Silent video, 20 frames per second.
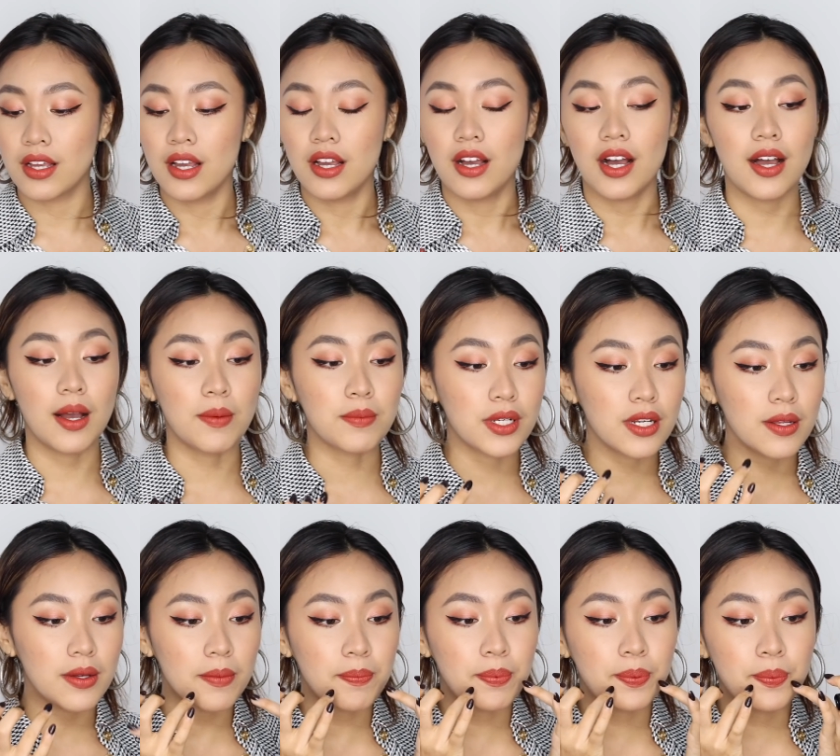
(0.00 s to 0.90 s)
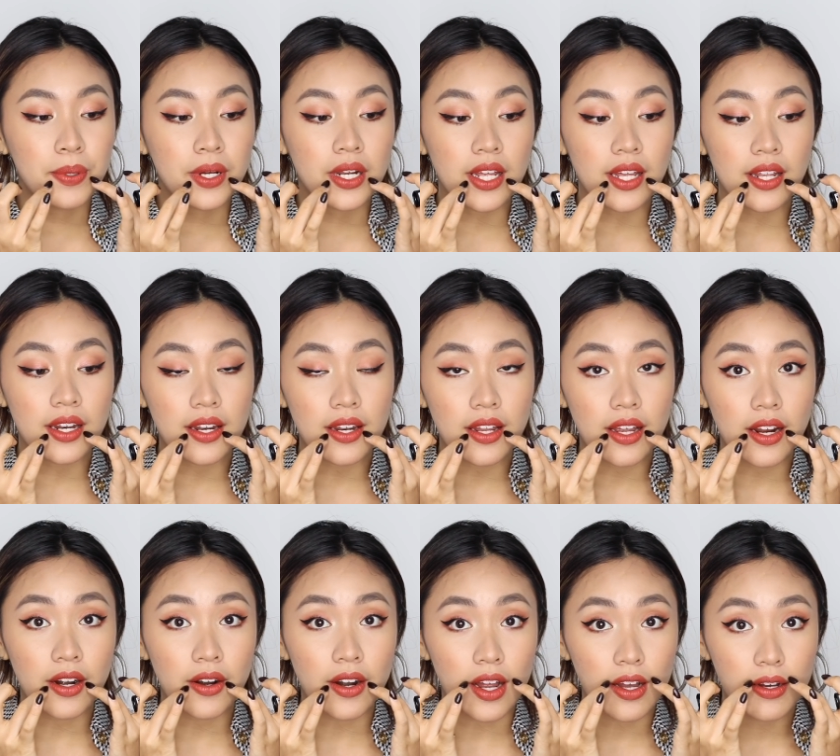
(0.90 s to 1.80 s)
I'm gonna put it
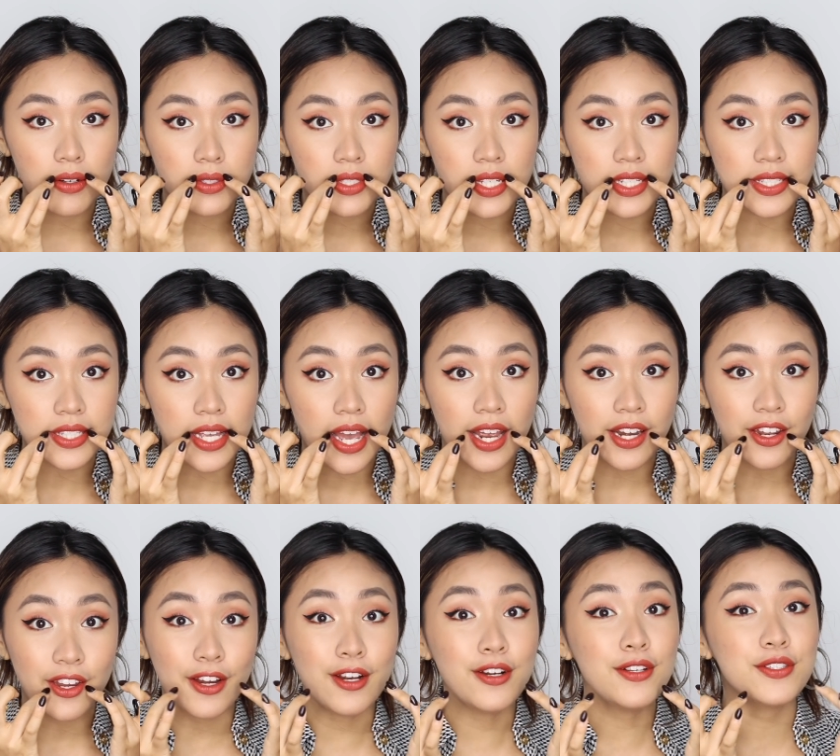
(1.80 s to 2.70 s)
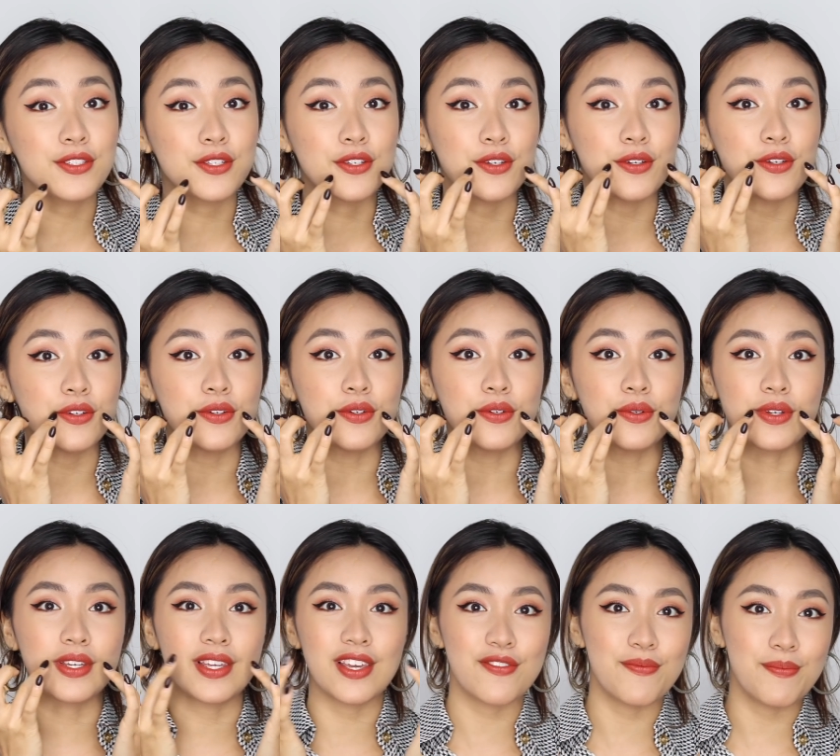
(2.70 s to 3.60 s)
around the side here to
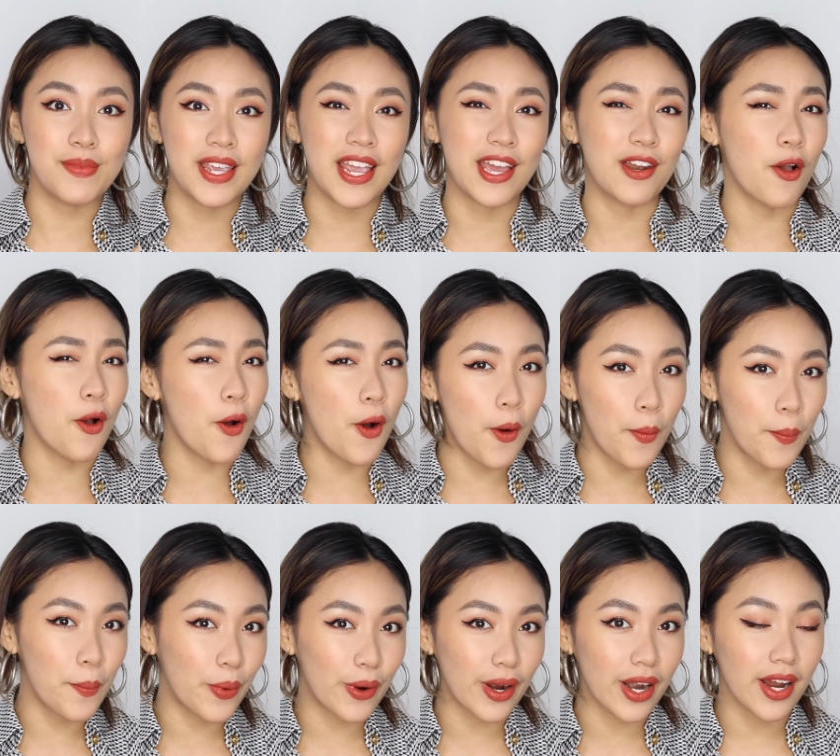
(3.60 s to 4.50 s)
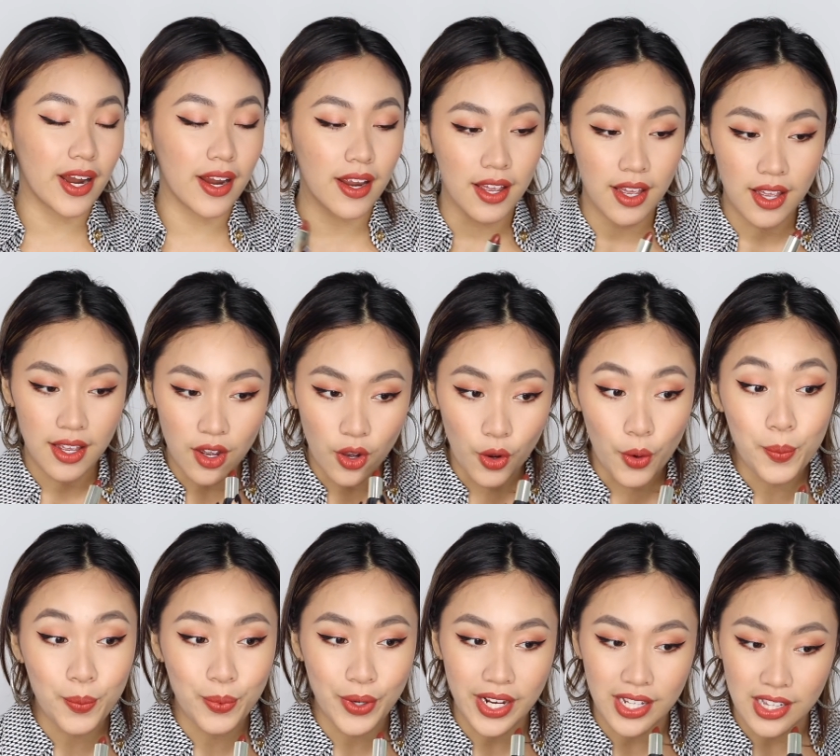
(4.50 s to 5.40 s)
give me an
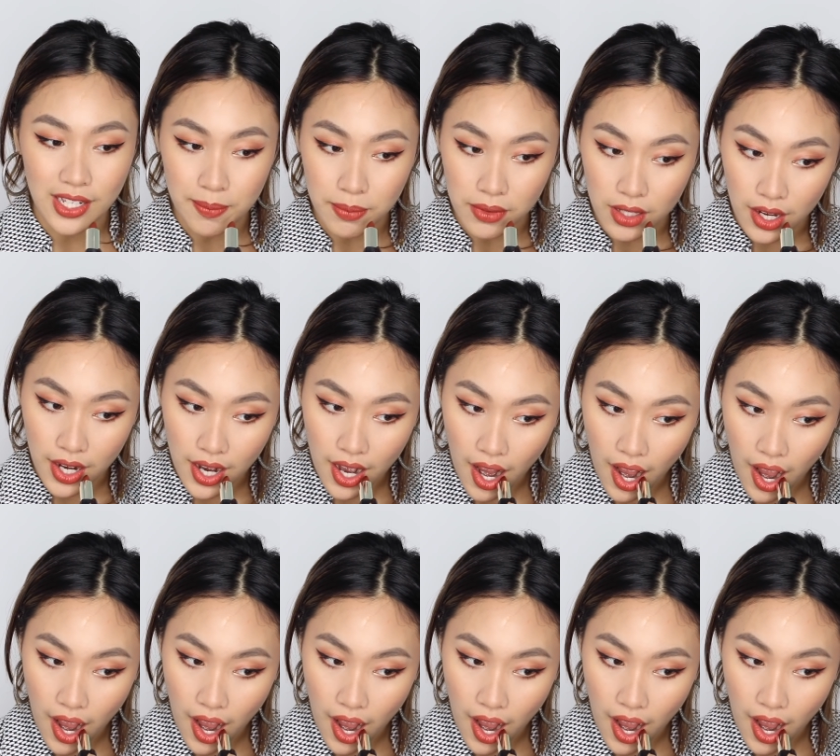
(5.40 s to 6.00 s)
ombre lip look.